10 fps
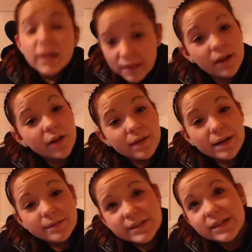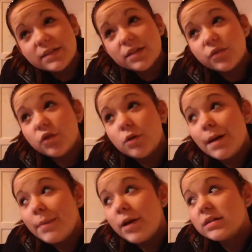I'm going to go around with sisters for
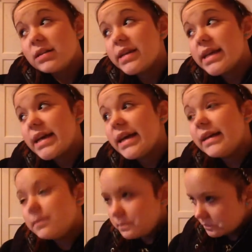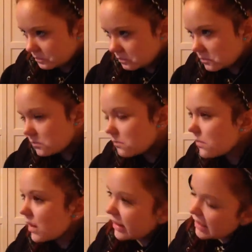my boxing day.
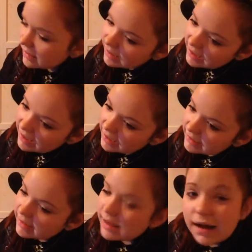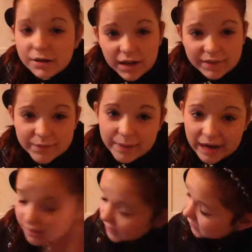Then I'm getting, and then I'm going to have a
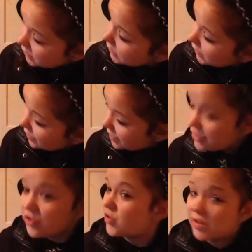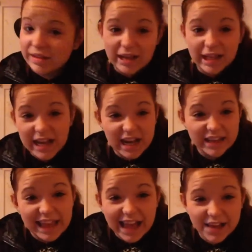bath this is just like like
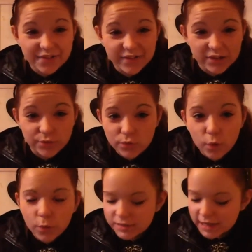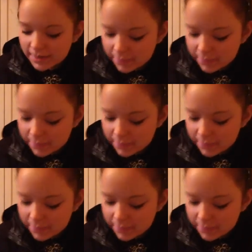life in update